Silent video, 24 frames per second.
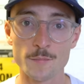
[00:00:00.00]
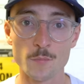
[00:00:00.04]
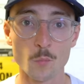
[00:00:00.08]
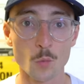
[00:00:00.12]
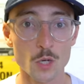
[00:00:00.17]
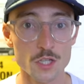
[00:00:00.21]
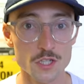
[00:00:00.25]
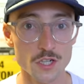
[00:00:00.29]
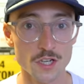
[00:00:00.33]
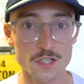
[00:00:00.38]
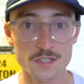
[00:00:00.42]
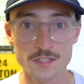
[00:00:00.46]

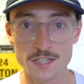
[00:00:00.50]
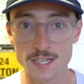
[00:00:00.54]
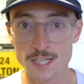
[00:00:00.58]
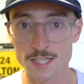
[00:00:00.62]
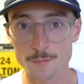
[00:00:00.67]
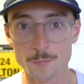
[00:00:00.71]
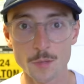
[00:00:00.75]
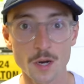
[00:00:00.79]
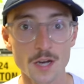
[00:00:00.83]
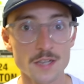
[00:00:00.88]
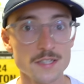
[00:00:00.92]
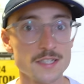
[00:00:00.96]
which I
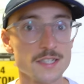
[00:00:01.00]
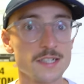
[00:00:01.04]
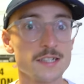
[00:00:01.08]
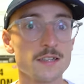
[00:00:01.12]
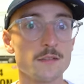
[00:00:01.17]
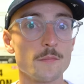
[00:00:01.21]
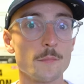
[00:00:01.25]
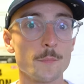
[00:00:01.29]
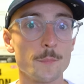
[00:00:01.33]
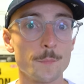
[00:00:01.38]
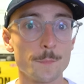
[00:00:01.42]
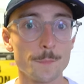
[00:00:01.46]
did, but I
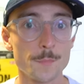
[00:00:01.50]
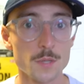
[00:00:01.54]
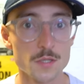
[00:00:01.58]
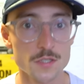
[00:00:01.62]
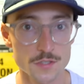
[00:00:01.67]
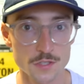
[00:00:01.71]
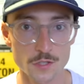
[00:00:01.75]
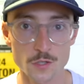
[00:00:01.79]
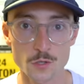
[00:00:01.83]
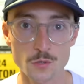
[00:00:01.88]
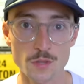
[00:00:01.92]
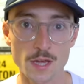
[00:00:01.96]
didn't
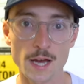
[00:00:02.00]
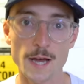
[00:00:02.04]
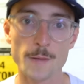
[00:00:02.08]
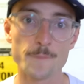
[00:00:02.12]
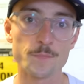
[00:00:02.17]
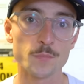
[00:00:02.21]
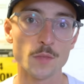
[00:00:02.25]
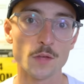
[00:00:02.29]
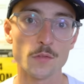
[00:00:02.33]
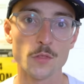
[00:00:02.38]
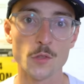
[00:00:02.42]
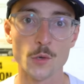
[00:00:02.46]
pursue
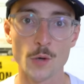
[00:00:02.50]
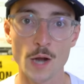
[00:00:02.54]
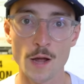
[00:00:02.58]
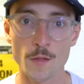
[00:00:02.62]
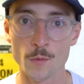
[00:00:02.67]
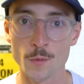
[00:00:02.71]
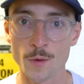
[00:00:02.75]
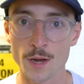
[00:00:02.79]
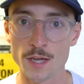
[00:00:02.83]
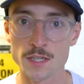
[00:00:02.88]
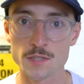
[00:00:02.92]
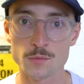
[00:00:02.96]
that throughout
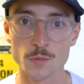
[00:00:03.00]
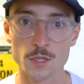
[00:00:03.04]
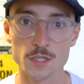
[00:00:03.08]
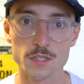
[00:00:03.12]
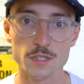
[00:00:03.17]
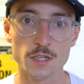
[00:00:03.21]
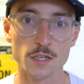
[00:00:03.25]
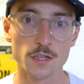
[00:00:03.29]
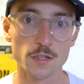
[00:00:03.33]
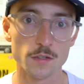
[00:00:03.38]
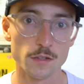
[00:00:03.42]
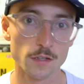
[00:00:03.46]
the race,
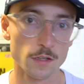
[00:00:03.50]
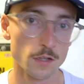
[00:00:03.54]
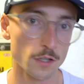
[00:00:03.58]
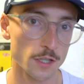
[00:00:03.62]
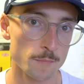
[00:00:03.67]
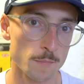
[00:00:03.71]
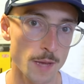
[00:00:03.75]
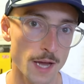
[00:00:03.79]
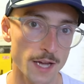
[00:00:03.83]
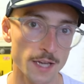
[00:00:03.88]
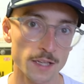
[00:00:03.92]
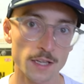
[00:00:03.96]
which,
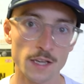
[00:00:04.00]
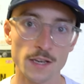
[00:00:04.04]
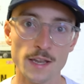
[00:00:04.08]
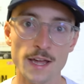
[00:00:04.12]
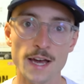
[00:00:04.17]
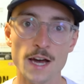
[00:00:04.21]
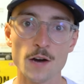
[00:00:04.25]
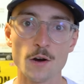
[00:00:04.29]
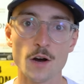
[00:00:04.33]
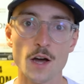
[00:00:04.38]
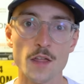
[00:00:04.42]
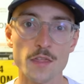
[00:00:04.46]
looking back at it
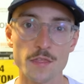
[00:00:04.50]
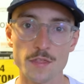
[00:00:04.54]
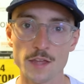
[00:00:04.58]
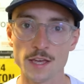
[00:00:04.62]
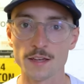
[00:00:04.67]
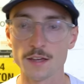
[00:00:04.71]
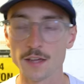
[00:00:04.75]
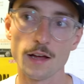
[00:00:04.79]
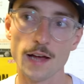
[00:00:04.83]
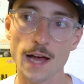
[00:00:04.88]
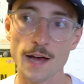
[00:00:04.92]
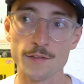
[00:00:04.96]
now, I
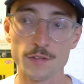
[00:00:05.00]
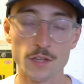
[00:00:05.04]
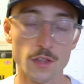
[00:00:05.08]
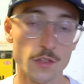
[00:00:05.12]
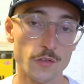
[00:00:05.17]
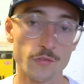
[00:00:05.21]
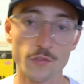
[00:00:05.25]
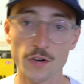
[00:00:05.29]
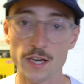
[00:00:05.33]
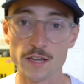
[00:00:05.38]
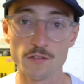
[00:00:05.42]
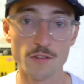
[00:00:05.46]
think having
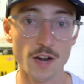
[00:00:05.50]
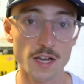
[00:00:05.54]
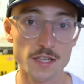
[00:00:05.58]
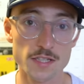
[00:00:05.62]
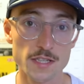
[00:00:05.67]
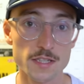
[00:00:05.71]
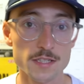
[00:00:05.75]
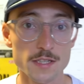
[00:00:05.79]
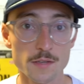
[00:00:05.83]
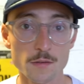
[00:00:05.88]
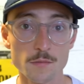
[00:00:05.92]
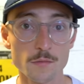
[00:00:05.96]
3
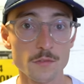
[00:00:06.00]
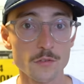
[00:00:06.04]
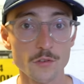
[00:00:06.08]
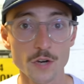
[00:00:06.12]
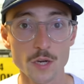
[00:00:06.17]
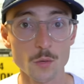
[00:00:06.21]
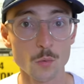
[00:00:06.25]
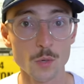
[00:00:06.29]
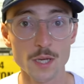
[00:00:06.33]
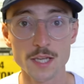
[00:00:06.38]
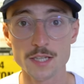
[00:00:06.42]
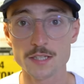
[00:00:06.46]
races in
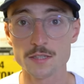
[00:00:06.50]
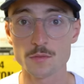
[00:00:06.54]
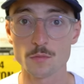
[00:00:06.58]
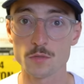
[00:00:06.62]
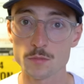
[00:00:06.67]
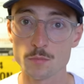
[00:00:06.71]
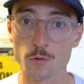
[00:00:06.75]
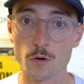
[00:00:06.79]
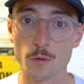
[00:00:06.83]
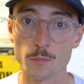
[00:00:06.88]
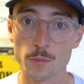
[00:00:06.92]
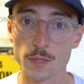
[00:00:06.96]
3 weeks
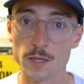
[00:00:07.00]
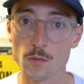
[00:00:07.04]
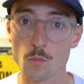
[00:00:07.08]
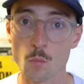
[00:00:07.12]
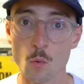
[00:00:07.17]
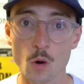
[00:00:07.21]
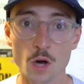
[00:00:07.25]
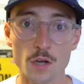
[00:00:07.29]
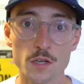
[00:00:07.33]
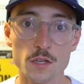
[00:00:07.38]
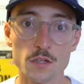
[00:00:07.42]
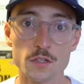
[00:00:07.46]
was probably
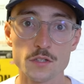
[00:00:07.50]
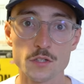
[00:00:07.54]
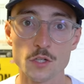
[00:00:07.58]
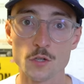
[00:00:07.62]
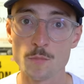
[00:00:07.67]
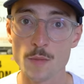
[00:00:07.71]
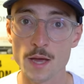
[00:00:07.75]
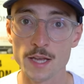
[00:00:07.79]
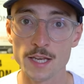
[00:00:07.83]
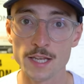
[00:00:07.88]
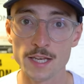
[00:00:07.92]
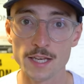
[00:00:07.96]
one
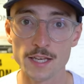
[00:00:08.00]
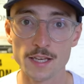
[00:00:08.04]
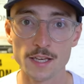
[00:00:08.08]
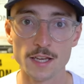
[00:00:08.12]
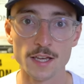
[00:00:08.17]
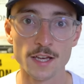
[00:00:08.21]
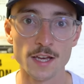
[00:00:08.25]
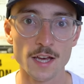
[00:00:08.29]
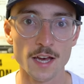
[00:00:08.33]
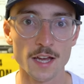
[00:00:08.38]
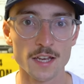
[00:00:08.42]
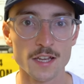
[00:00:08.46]
too many,
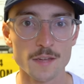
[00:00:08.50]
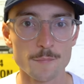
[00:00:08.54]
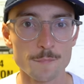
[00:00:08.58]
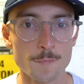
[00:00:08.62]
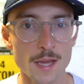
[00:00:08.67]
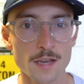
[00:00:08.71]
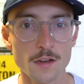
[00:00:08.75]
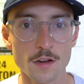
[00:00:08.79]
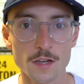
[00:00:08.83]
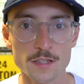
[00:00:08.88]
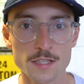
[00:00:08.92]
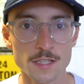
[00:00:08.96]
and it
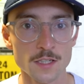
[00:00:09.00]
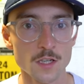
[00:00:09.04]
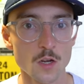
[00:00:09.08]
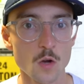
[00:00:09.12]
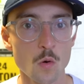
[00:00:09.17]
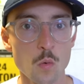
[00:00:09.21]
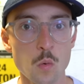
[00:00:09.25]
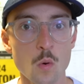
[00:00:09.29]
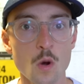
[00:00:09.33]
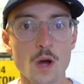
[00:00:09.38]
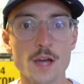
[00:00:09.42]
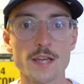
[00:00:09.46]
meant I didn't
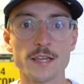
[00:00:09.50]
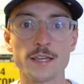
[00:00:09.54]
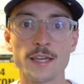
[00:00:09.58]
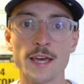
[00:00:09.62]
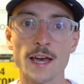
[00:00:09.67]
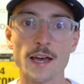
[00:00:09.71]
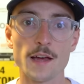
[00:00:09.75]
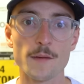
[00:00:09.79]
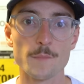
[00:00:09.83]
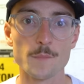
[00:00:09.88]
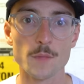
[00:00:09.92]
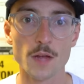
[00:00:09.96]
quite
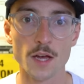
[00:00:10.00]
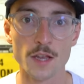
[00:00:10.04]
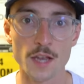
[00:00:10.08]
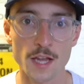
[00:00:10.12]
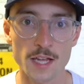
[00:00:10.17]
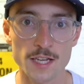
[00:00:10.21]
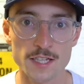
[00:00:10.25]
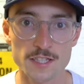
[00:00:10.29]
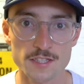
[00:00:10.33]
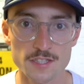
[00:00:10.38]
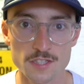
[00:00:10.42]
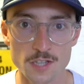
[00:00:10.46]
get an
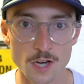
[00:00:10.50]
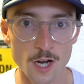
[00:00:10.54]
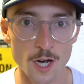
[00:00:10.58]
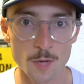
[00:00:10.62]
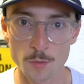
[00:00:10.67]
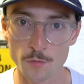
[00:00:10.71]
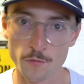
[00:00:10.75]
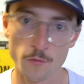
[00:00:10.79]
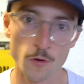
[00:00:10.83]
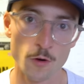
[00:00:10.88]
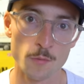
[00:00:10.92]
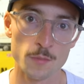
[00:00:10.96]
A star
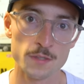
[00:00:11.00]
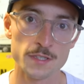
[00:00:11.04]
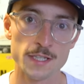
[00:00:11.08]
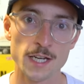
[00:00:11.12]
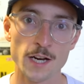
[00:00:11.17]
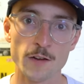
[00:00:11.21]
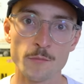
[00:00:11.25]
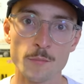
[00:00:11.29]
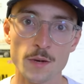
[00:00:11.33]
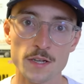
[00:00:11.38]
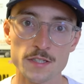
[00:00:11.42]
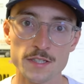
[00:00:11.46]
performance
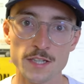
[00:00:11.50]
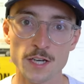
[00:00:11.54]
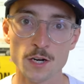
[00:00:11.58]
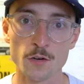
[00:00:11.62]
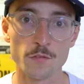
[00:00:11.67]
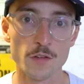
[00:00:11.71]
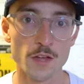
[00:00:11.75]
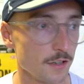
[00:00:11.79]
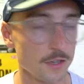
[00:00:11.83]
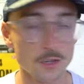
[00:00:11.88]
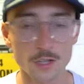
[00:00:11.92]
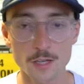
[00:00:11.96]
out of
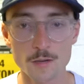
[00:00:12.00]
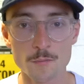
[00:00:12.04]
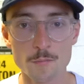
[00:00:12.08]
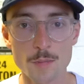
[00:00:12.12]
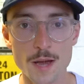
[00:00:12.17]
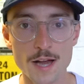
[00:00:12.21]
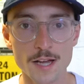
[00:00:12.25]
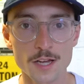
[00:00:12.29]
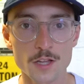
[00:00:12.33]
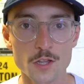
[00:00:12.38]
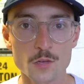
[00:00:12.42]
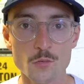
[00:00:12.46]
myself. Looking
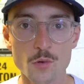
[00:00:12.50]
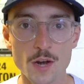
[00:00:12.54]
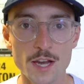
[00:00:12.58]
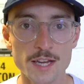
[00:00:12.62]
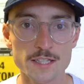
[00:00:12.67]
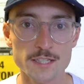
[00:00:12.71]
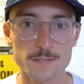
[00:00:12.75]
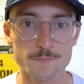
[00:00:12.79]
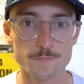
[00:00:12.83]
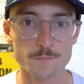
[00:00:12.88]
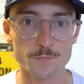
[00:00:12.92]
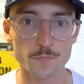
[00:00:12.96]
back at the
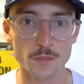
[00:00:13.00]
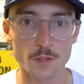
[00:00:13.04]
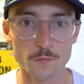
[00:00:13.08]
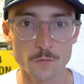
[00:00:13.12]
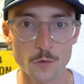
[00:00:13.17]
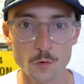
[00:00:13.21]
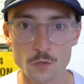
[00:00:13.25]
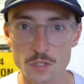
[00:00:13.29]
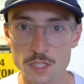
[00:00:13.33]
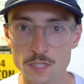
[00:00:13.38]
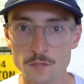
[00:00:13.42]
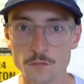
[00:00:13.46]
race,
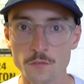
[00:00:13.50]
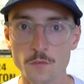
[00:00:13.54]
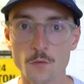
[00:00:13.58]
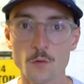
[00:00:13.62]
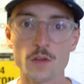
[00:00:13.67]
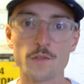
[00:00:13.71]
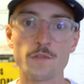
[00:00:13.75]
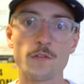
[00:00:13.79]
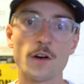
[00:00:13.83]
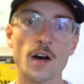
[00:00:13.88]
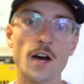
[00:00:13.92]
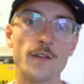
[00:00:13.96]

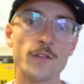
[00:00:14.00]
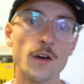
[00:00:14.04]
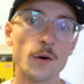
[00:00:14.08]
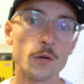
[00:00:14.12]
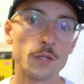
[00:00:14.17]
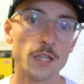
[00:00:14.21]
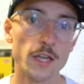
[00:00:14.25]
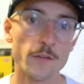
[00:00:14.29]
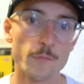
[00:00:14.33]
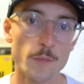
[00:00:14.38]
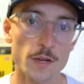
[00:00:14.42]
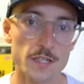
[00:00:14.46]
14:45, I
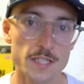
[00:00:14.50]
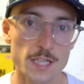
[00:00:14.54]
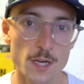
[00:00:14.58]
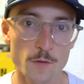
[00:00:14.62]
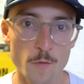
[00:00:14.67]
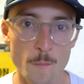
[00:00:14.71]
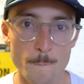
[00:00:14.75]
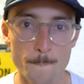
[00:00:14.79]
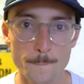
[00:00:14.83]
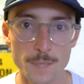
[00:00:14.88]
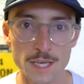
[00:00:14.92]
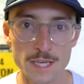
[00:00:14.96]
would give
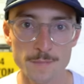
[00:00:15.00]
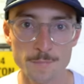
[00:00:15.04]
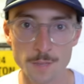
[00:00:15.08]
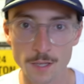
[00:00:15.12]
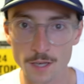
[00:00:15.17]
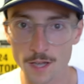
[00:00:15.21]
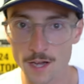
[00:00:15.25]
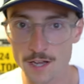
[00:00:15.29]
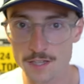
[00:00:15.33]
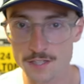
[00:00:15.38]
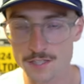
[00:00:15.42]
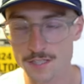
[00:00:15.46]
myself a
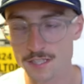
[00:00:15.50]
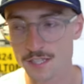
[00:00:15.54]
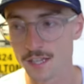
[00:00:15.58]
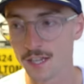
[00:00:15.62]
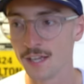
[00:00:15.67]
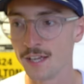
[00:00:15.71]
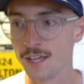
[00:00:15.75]
B+.